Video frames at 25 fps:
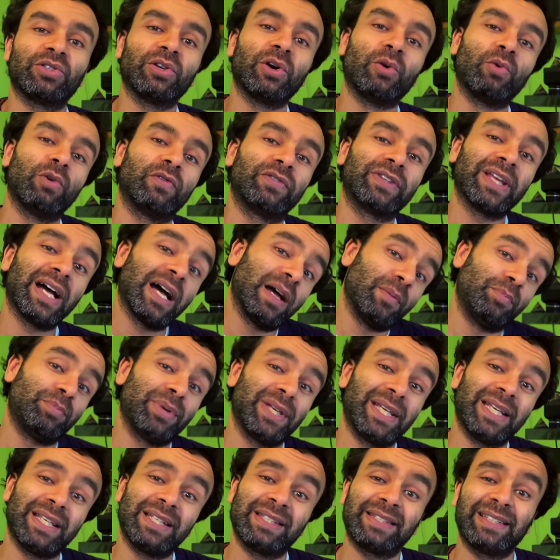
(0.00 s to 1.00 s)
So with that
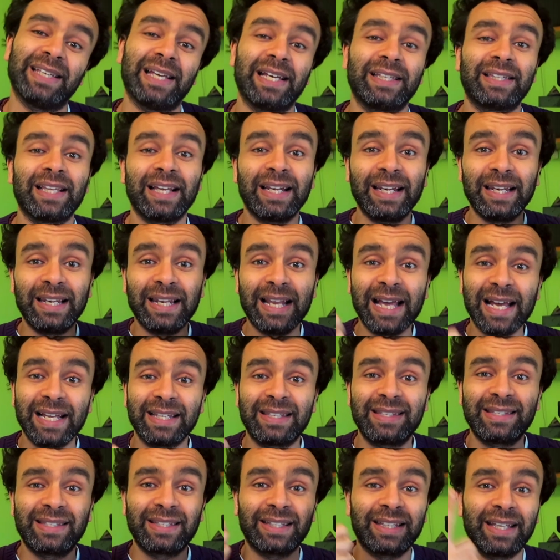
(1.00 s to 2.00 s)
being said,
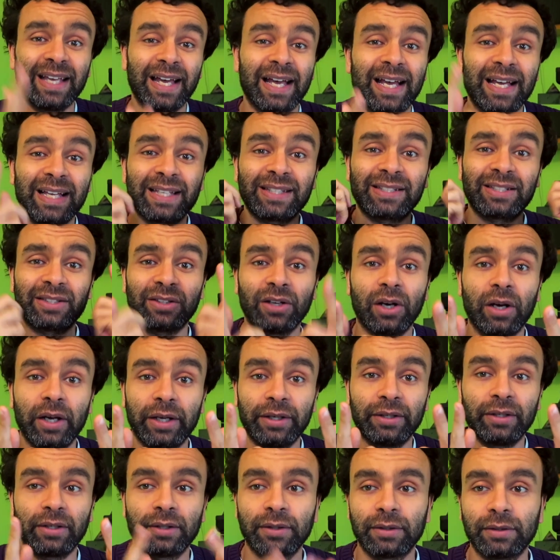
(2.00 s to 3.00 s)
let's get
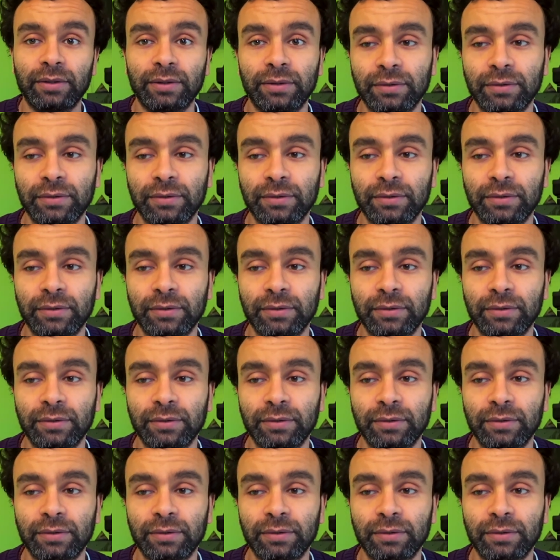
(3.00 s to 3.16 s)
started.